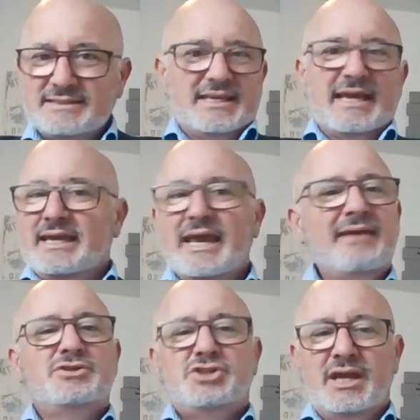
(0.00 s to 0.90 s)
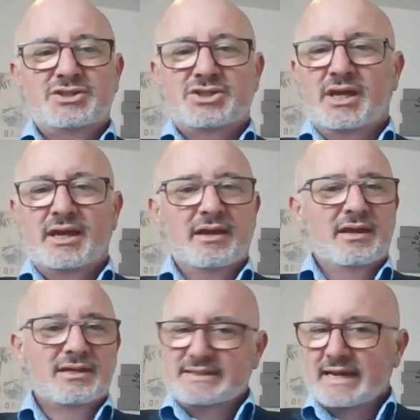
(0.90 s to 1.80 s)
That's like game
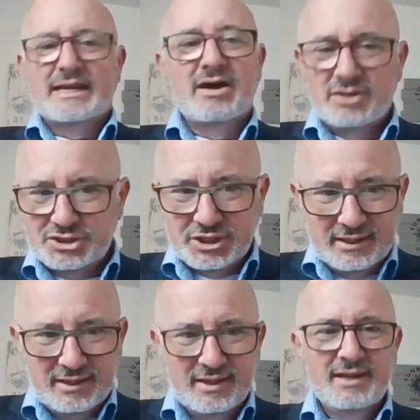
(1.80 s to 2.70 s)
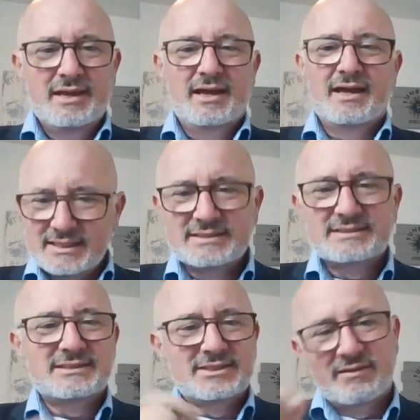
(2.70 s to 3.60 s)
changing technology. And
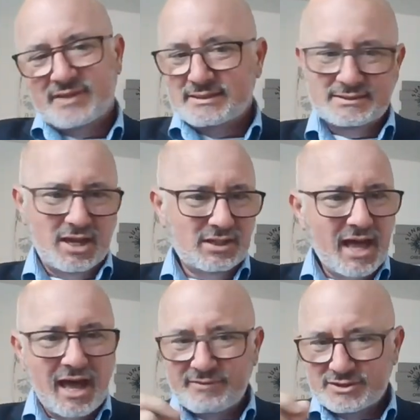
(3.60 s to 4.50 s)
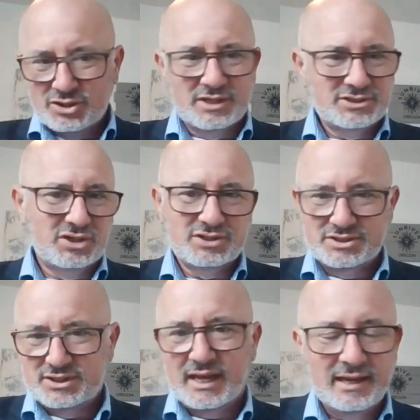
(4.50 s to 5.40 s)
this is the stuff that's a lot of us are going to
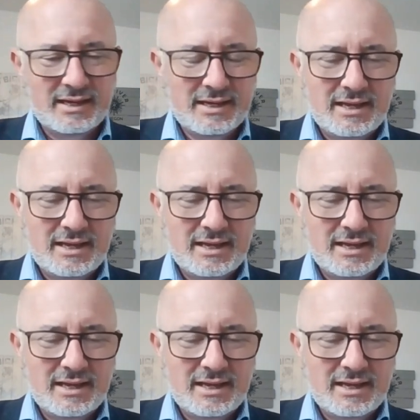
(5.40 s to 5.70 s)
start to see.